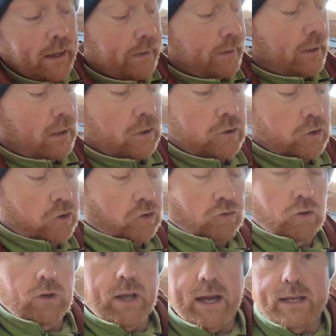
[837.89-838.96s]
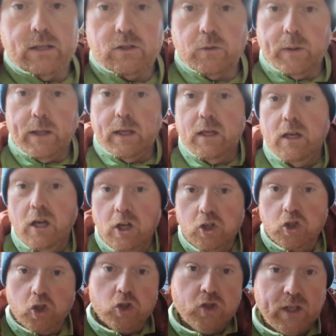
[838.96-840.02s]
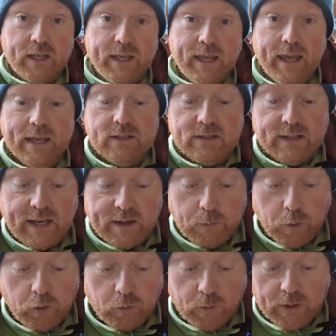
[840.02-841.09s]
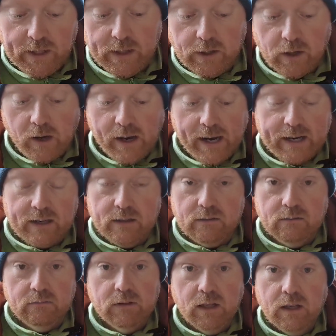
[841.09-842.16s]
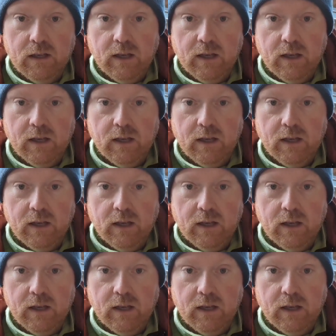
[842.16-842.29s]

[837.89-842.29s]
I think I'll just screw that into it, just in case there's any movement in there. And I can,